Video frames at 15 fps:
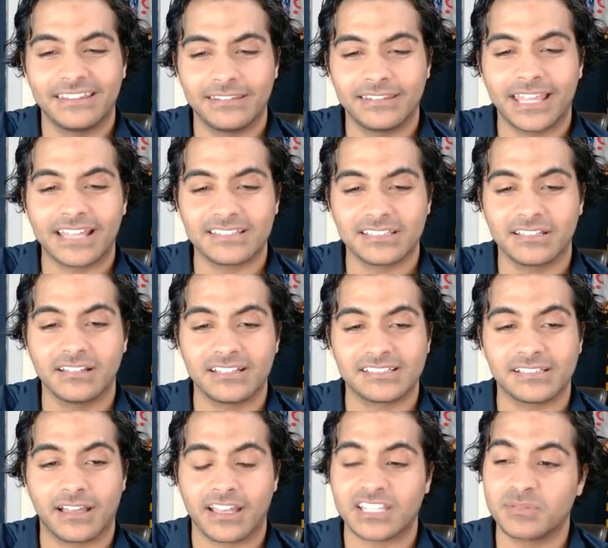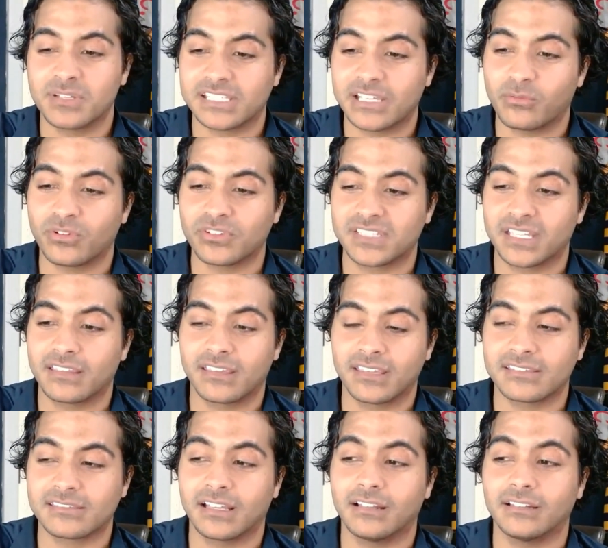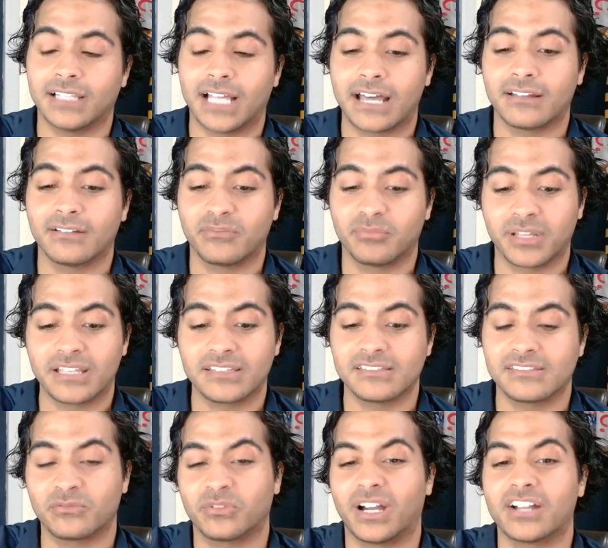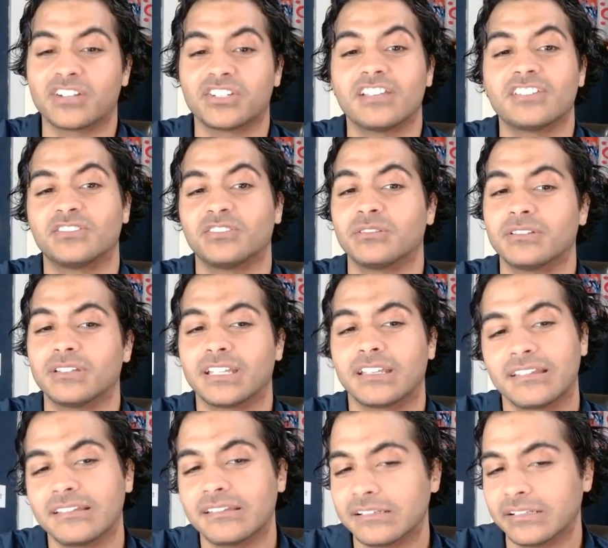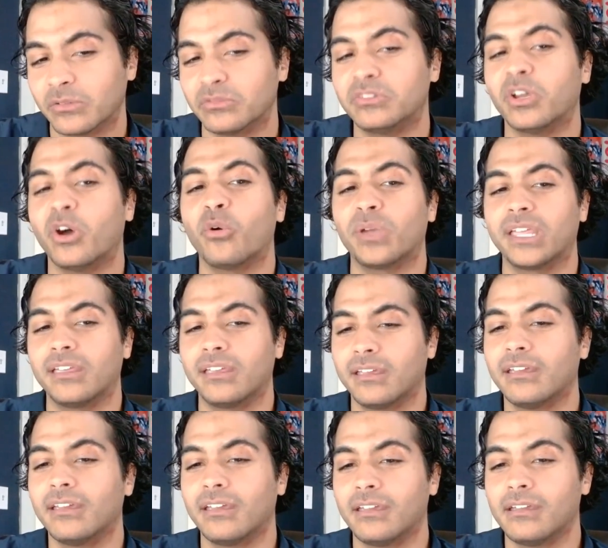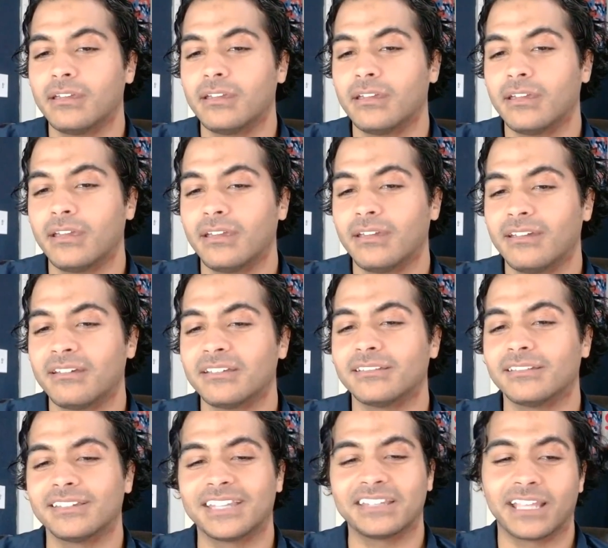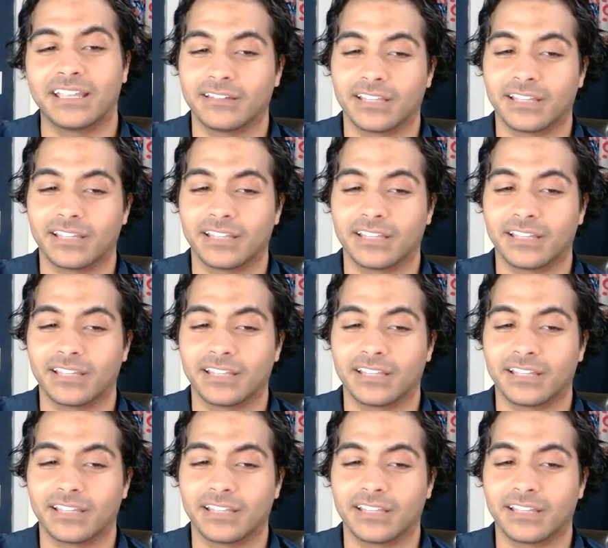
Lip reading: That's a good slice because I will say this, a lot of places in Rochester, a little doughy. That